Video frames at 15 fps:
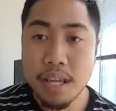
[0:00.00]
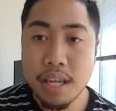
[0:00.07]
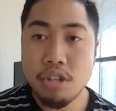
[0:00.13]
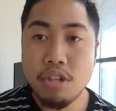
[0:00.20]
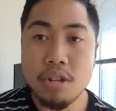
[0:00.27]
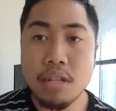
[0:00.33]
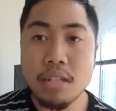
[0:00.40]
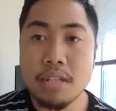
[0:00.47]
Do
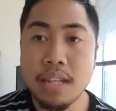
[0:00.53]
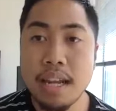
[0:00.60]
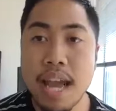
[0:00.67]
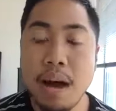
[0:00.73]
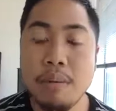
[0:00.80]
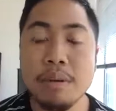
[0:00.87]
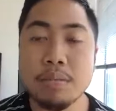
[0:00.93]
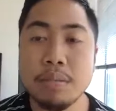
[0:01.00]
you understand
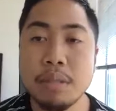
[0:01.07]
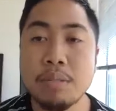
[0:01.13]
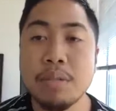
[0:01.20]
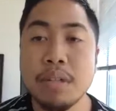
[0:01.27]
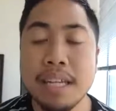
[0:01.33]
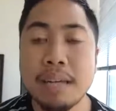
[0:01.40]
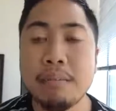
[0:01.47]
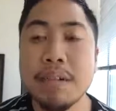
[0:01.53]
how much people
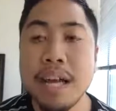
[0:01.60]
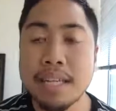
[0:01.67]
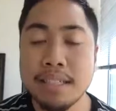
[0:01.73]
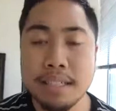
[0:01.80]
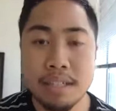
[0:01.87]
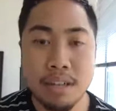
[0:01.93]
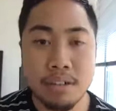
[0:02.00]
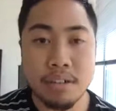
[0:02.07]
could hit Plat
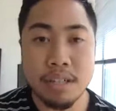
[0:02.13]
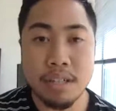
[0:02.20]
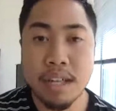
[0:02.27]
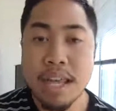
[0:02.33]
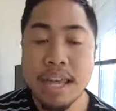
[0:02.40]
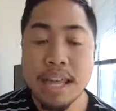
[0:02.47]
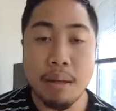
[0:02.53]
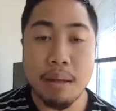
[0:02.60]

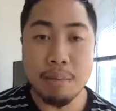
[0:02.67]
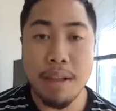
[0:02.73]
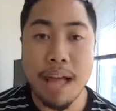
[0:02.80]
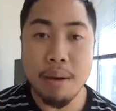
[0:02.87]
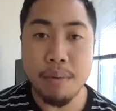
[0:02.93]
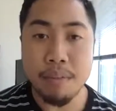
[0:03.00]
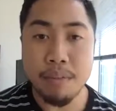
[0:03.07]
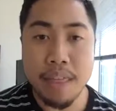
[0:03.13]
600 and
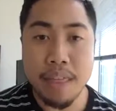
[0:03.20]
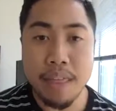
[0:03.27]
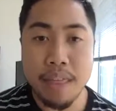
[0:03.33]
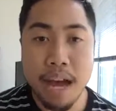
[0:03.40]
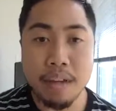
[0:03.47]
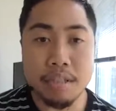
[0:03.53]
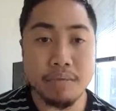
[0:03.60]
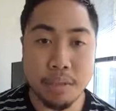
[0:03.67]
Plat
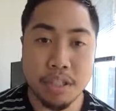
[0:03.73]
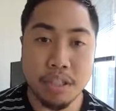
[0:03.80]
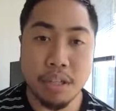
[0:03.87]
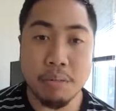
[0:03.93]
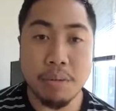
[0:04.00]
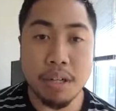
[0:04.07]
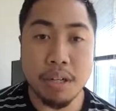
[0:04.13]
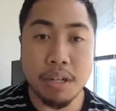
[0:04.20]
1000 from just
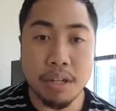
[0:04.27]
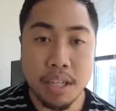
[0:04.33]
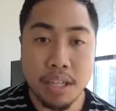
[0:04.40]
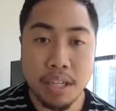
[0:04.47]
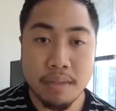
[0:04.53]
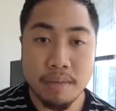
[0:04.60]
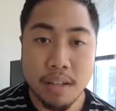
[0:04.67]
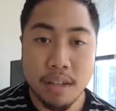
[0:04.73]

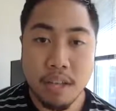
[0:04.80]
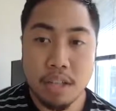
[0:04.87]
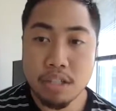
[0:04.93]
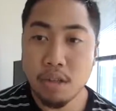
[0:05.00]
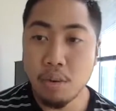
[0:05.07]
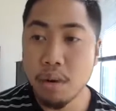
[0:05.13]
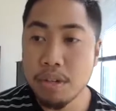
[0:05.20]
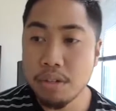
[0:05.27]
humility?
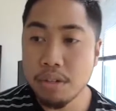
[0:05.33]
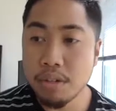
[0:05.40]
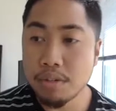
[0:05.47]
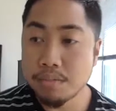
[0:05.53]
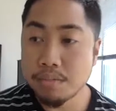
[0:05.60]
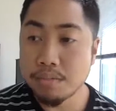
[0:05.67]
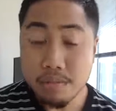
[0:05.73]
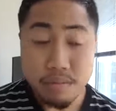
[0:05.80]
So what
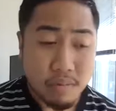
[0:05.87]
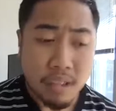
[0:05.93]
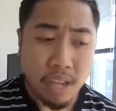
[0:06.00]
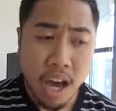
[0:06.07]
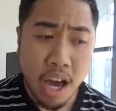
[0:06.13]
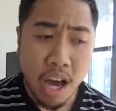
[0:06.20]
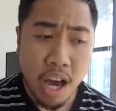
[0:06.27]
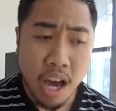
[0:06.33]
do?
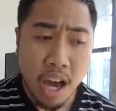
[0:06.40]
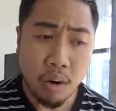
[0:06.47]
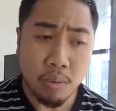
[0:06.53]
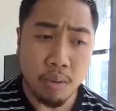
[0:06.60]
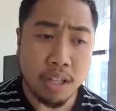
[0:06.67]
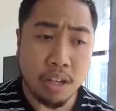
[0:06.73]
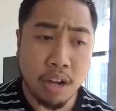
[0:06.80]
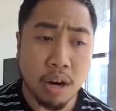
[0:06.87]
I don't
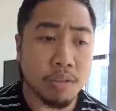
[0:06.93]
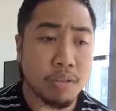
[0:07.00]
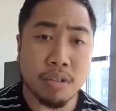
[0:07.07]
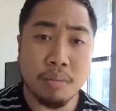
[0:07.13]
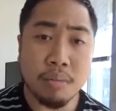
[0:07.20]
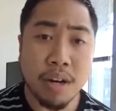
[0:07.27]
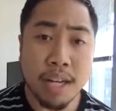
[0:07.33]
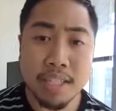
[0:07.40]
really know
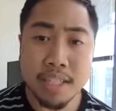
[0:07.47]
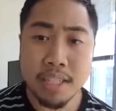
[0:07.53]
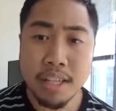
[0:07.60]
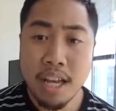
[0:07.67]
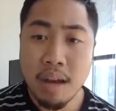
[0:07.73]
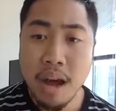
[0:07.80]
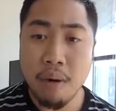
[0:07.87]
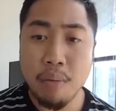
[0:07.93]
too
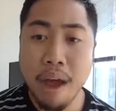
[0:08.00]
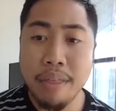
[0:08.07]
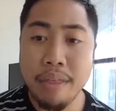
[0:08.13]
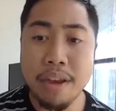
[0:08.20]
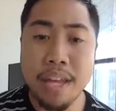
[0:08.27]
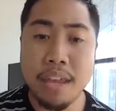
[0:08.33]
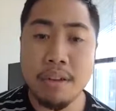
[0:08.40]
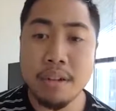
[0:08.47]
much. I'd
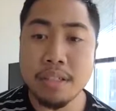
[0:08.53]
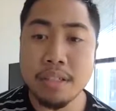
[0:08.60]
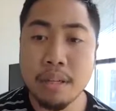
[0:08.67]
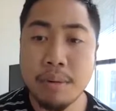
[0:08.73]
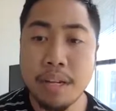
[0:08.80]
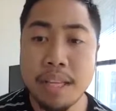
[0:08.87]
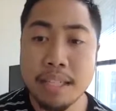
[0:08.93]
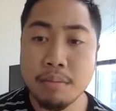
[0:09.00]
rather get you to
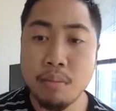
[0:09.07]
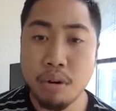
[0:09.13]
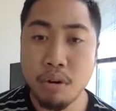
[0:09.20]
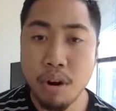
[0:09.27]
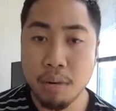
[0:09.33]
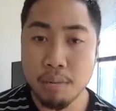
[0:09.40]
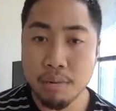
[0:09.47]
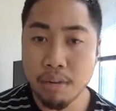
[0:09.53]
somebody that's
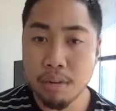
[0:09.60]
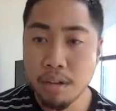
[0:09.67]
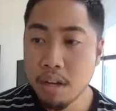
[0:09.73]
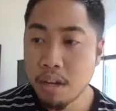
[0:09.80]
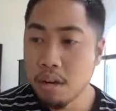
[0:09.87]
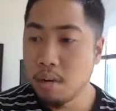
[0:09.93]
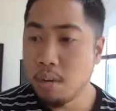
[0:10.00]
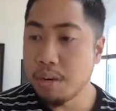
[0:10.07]
more credible.
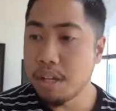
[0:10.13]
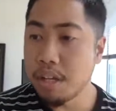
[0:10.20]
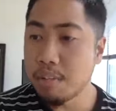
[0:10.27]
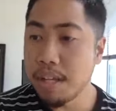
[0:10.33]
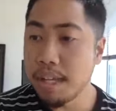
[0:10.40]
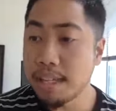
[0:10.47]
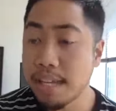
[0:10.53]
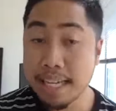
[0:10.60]
Well, what do
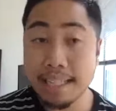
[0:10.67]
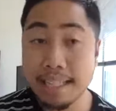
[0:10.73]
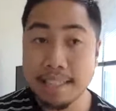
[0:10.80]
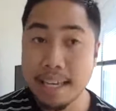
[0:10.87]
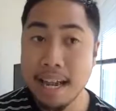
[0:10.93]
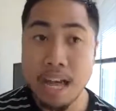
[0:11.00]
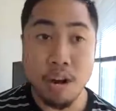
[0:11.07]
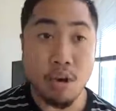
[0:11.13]
you mean? Like I
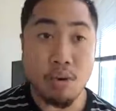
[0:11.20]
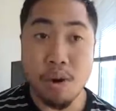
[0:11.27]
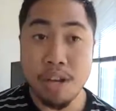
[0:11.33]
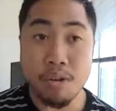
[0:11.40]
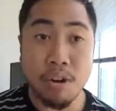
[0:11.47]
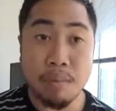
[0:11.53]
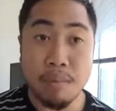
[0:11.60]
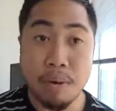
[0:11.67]
said, I don't
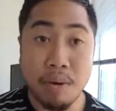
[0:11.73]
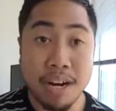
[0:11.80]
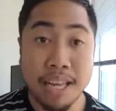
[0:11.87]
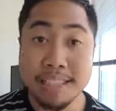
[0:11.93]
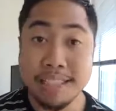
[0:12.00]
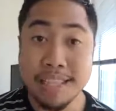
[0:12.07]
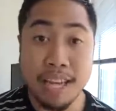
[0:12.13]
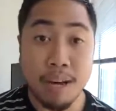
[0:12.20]
want you going by what
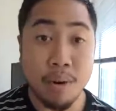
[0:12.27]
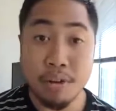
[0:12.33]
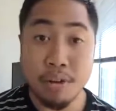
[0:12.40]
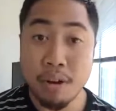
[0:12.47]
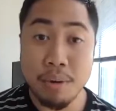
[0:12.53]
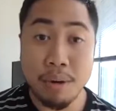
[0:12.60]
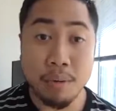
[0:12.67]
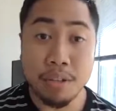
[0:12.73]
I say. I want
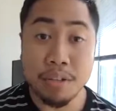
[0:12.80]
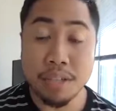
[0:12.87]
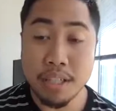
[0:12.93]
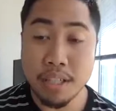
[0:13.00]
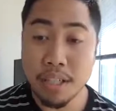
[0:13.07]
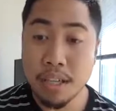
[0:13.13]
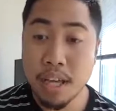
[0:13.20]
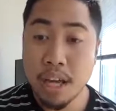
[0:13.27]
you going by what you
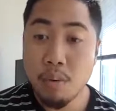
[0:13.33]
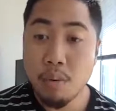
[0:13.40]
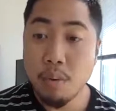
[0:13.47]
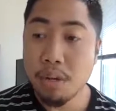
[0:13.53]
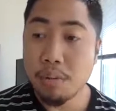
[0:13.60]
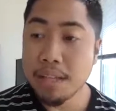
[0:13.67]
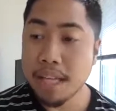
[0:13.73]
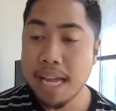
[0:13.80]
see. What do you mean?